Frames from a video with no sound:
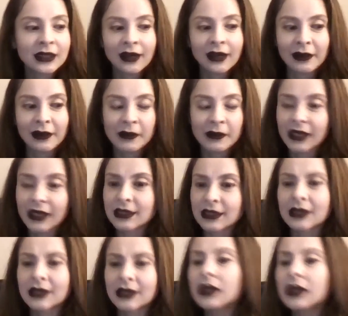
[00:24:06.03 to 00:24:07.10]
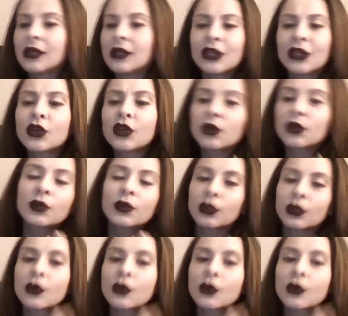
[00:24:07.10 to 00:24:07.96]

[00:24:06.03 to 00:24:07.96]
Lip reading: I guess you